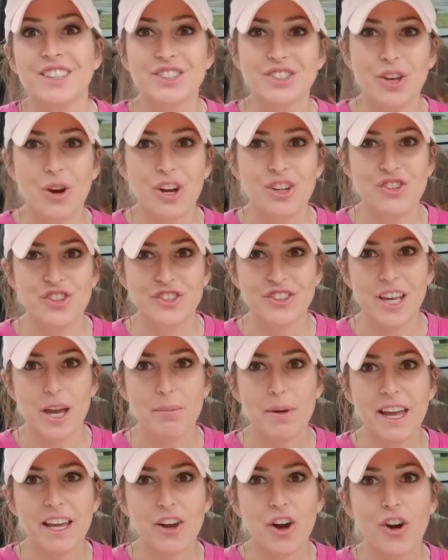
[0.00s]
So I just
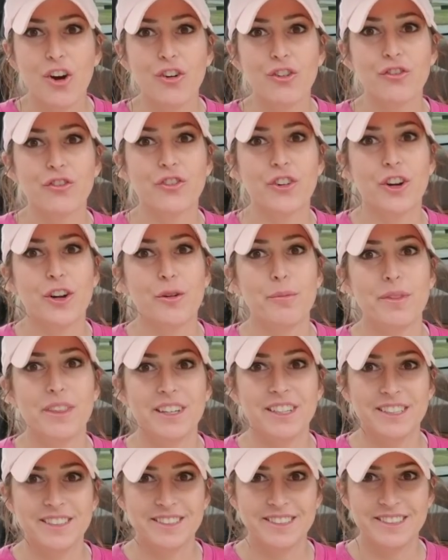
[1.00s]
got back home from
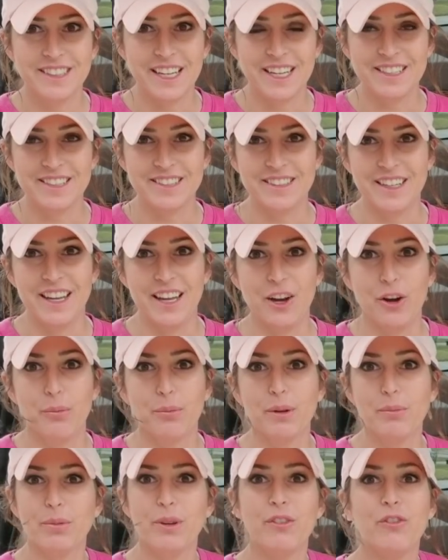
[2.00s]
the estate sale.
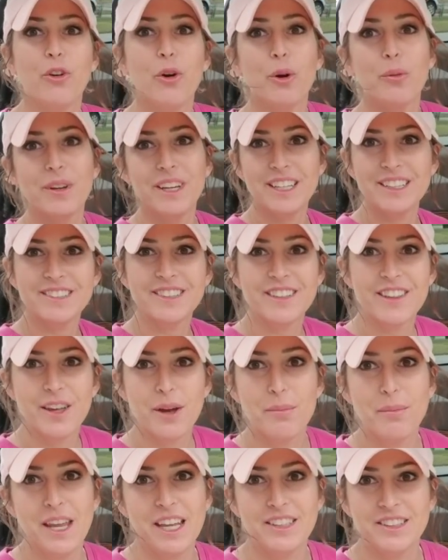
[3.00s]
But before we get to the
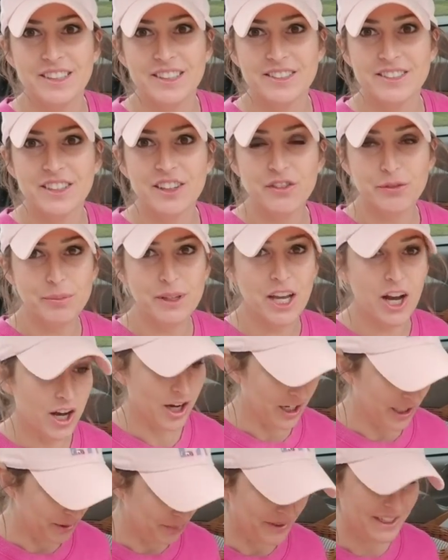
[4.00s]
amazing stuff
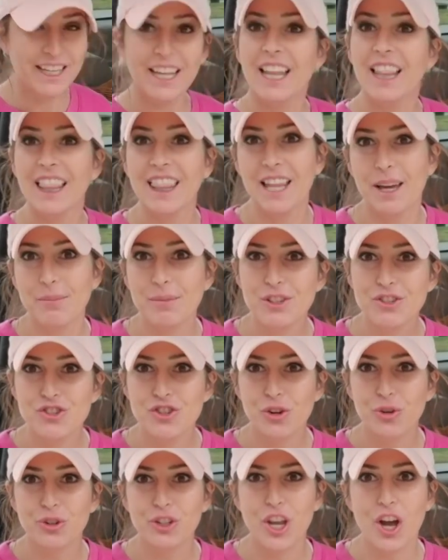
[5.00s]
behind me, let me
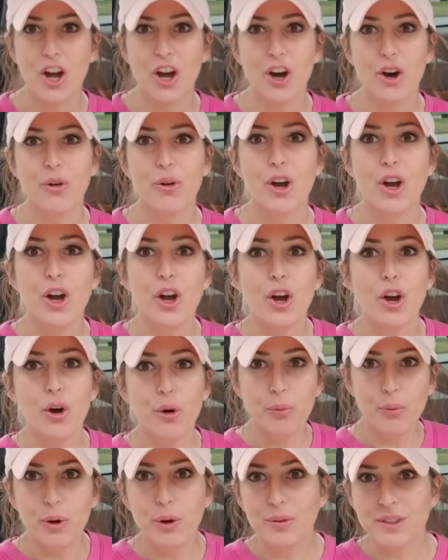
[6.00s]
show y'all
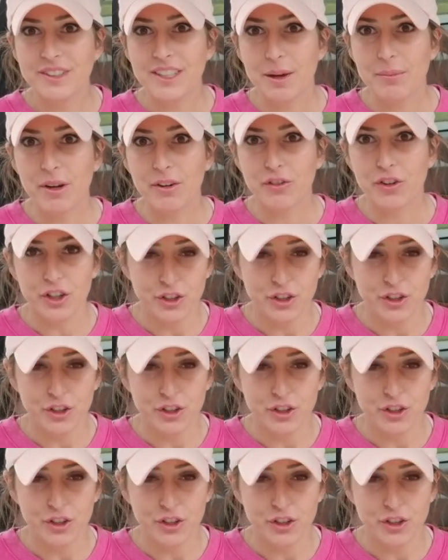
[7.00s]
what was at my